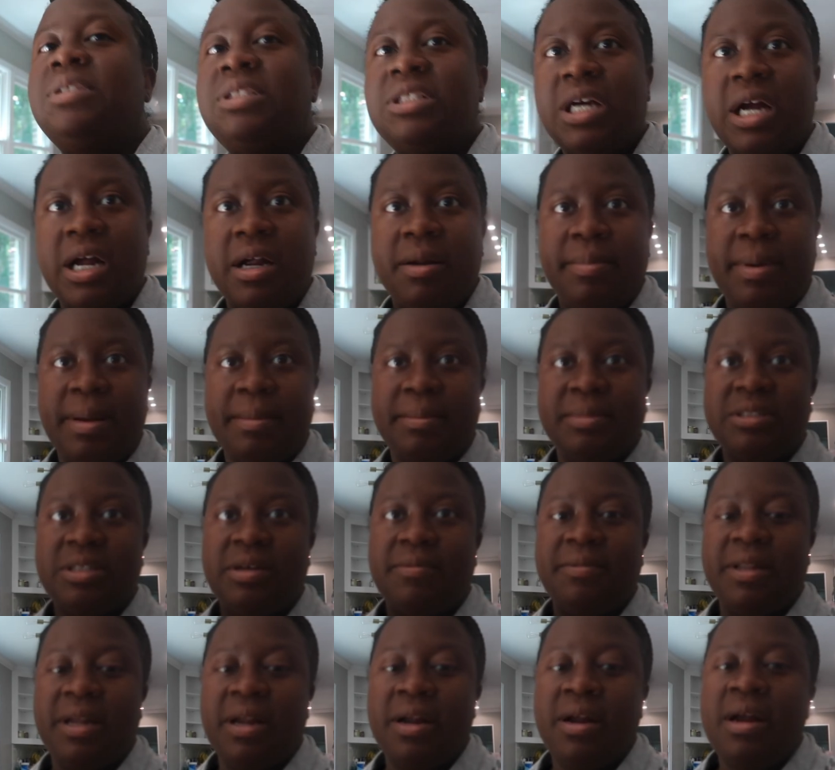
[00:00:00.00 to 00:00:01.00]
sorry, baby's
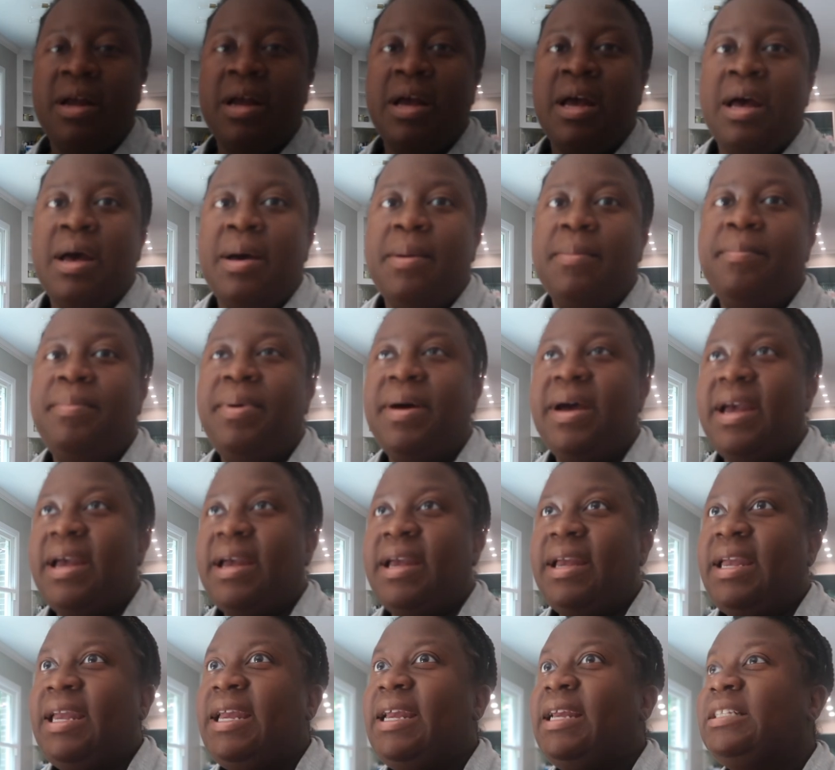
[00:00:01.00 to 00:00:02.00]
over there.
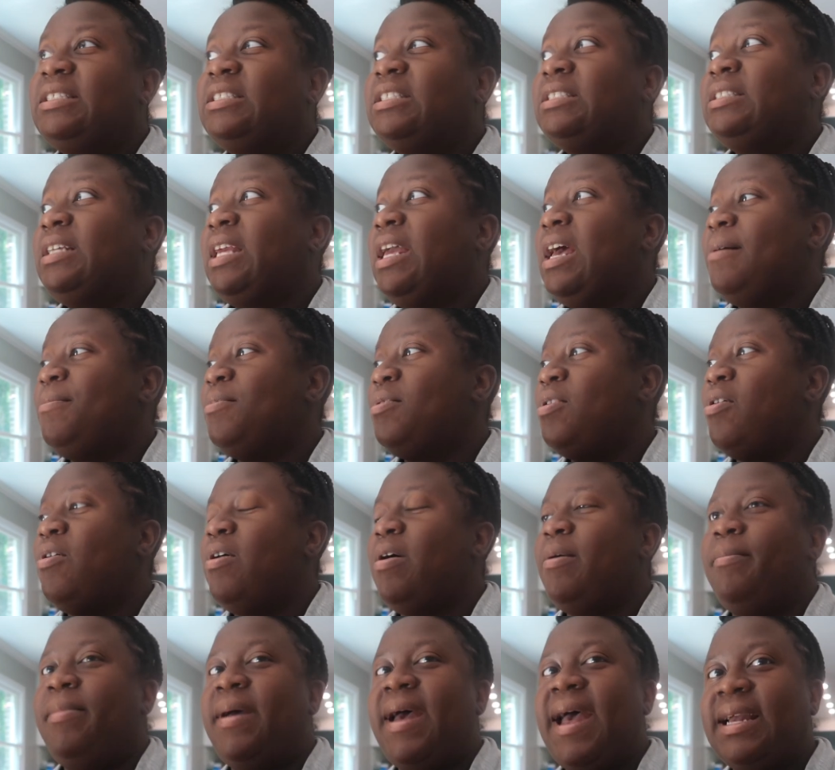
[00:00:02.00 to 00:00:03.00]
But he just kept
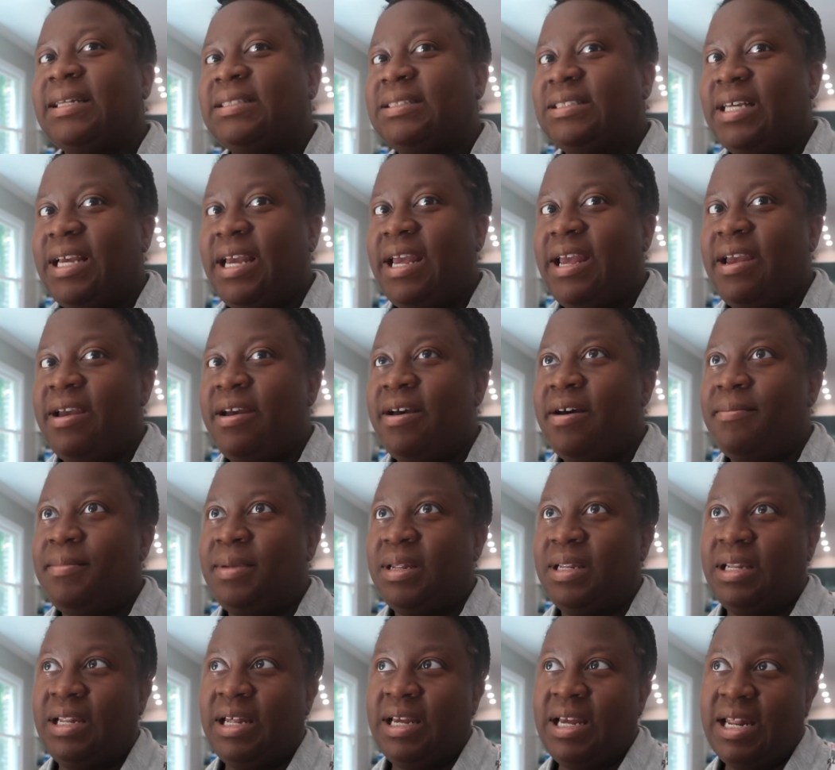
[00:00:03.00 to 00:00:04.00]
going back to him
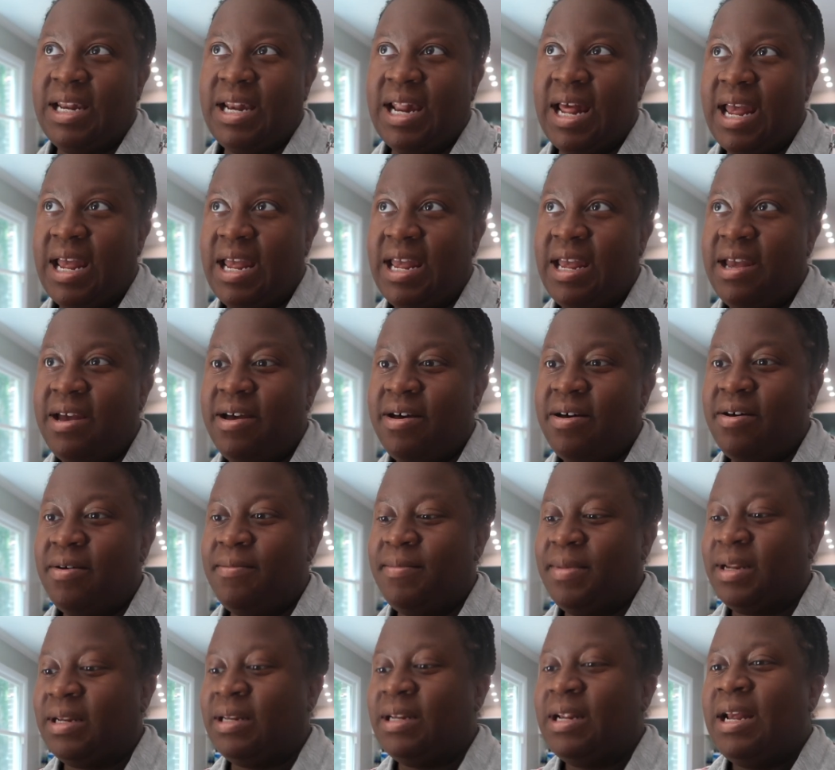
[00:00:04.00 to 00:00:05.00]
and looking at
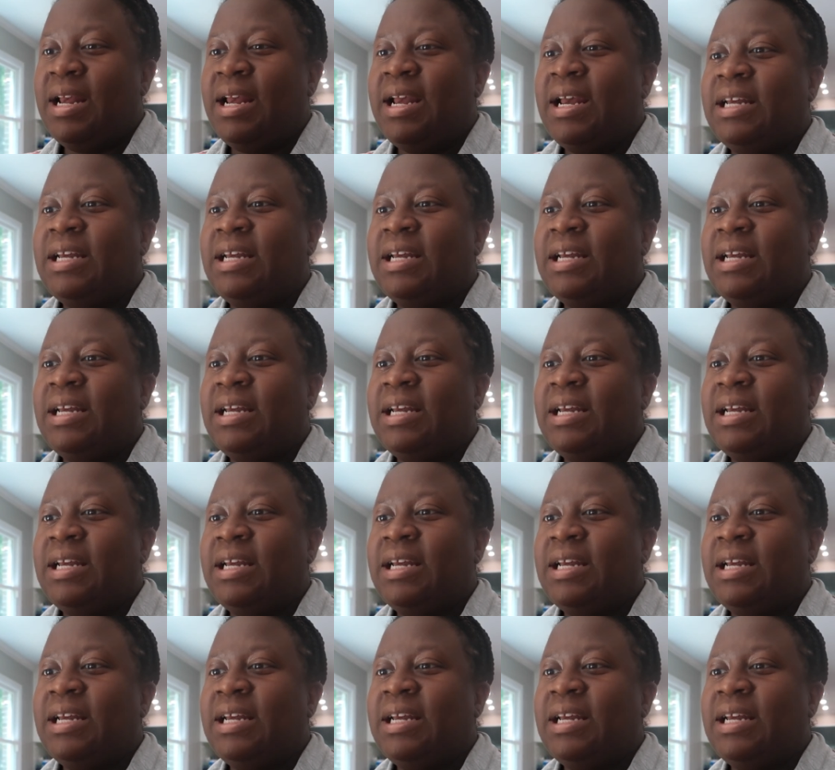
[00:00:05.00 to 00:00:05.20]
him and